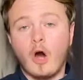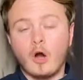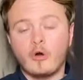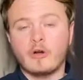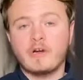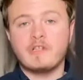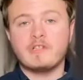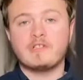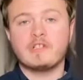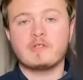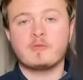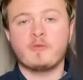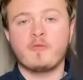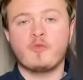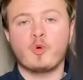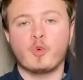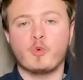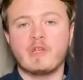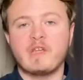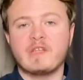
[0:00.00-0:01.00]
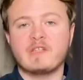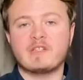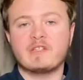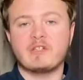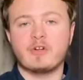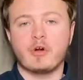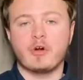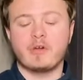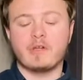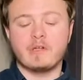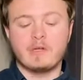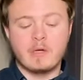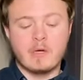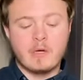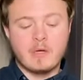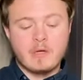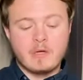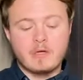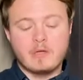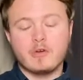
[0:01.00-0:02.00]
right, just before we get started,
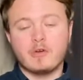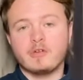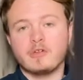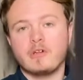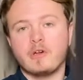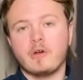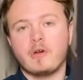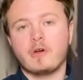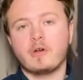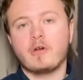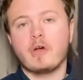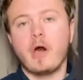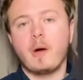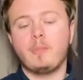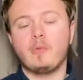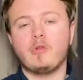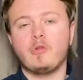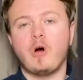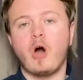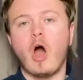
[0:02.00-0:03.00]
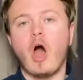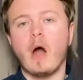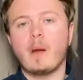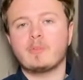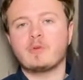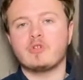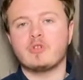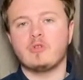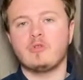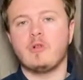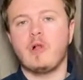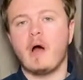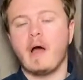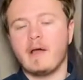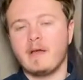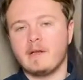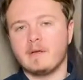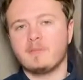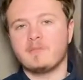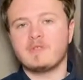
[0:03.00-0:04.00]
here are a couple optional
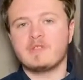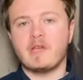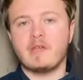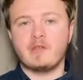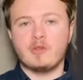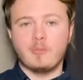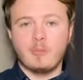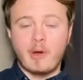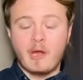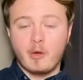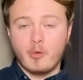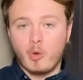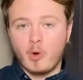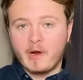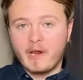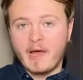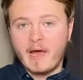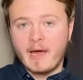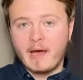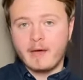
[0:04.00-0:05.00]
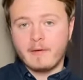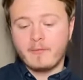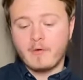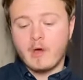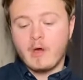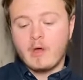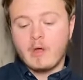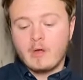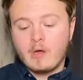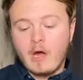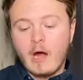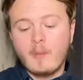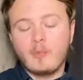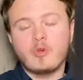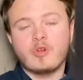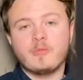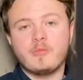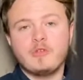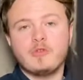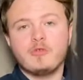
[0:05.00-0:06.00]
items that you might want to have. I'm
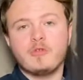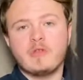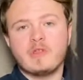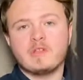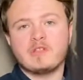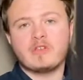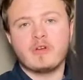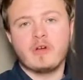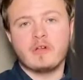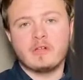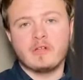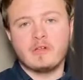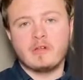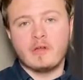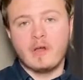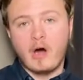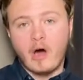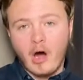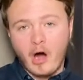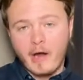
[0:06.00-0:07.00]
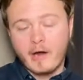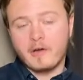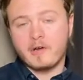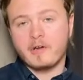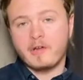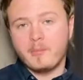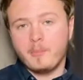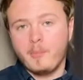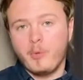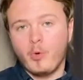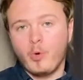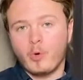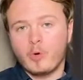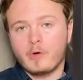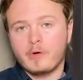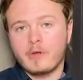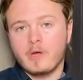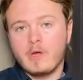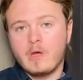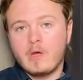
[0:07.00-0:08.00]
going to be doing this on an ironing
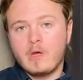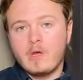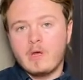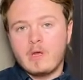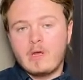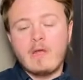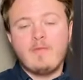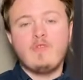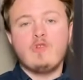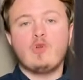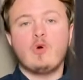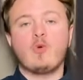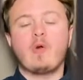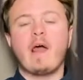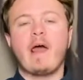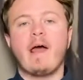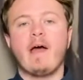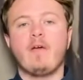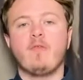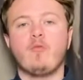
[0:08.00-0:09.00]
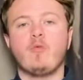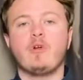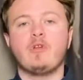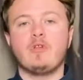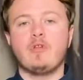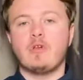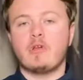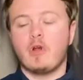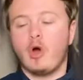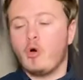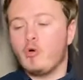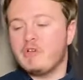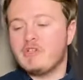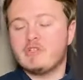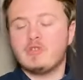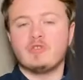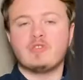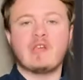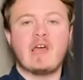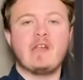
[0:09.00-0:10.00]
board. If you don't have one, you can always
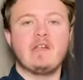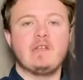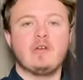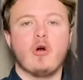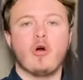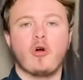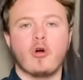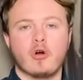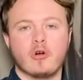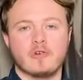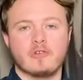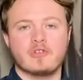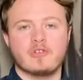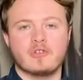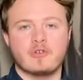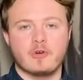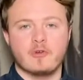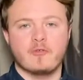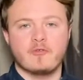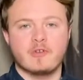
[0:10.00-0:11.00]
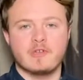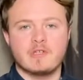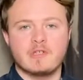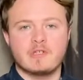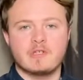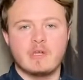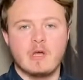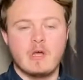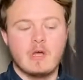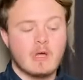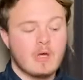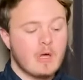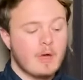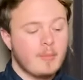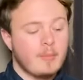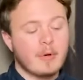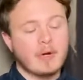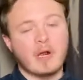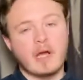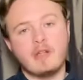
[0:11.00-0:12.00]
use any hard surface,
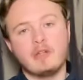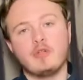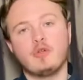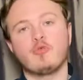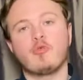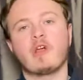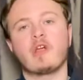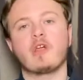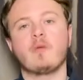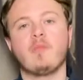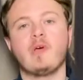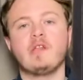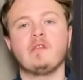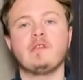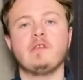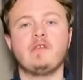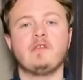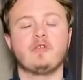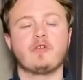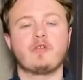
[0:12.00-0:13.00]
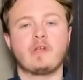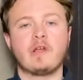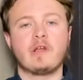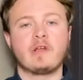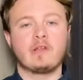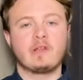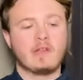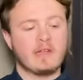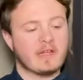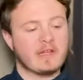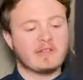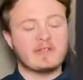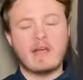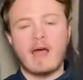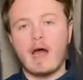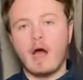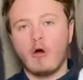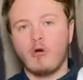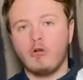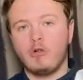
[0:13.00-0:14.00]
but I do recommend either getting like a
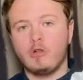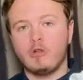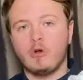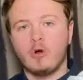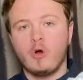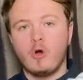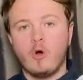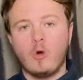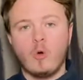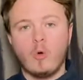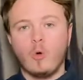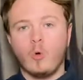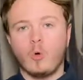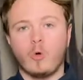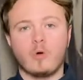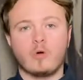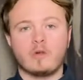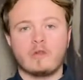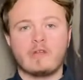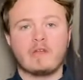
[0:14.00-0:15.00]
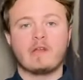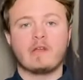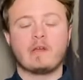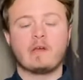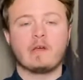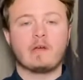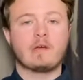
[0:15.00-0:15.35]
towel or like a